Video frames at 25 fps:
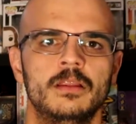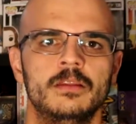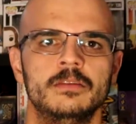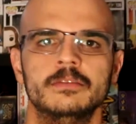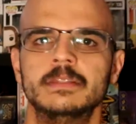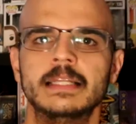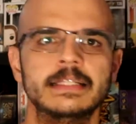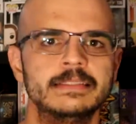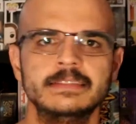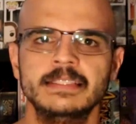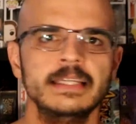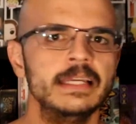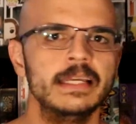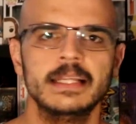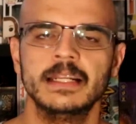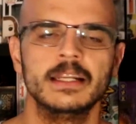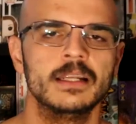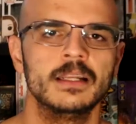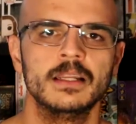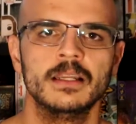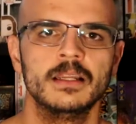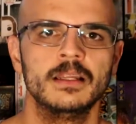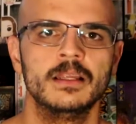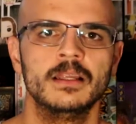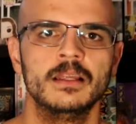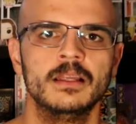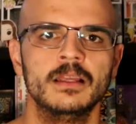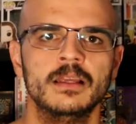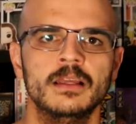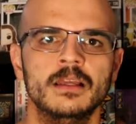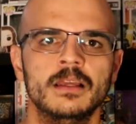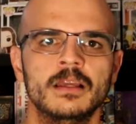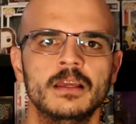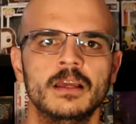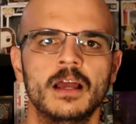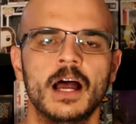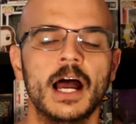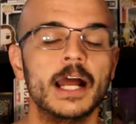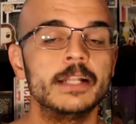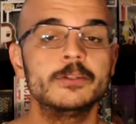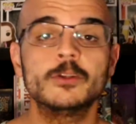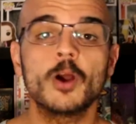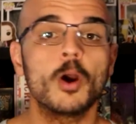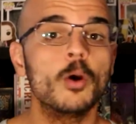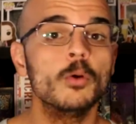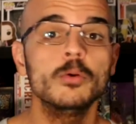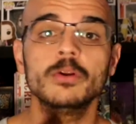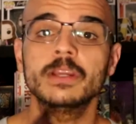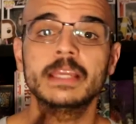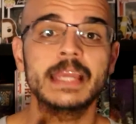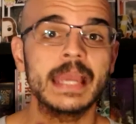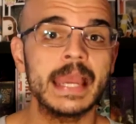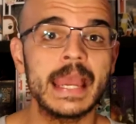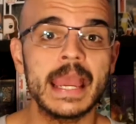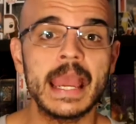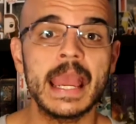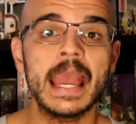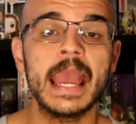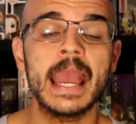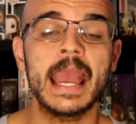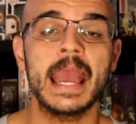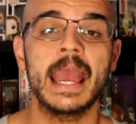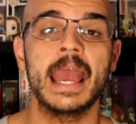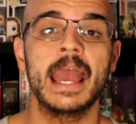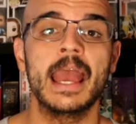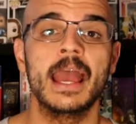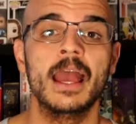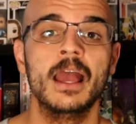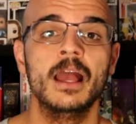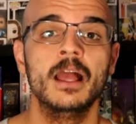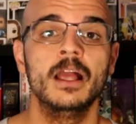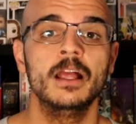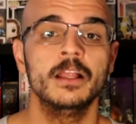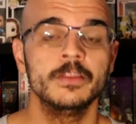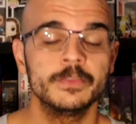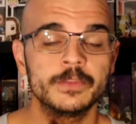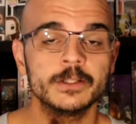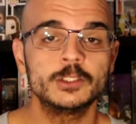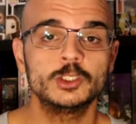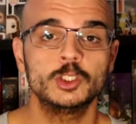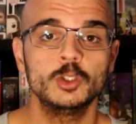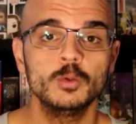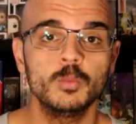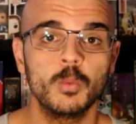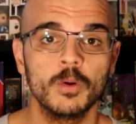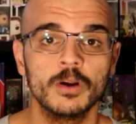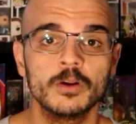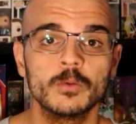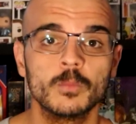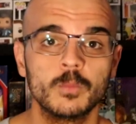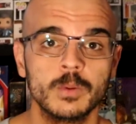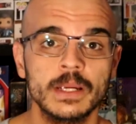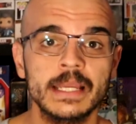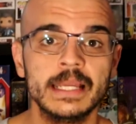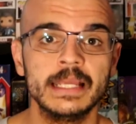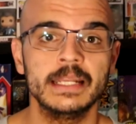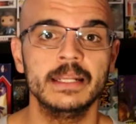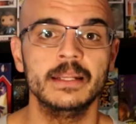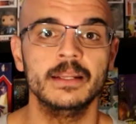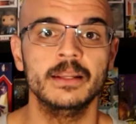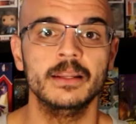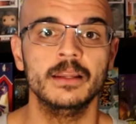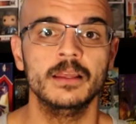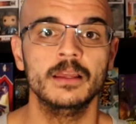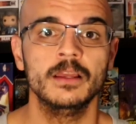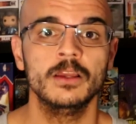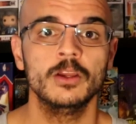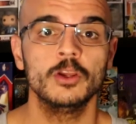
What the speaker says: That's it. I don't care that you want to win.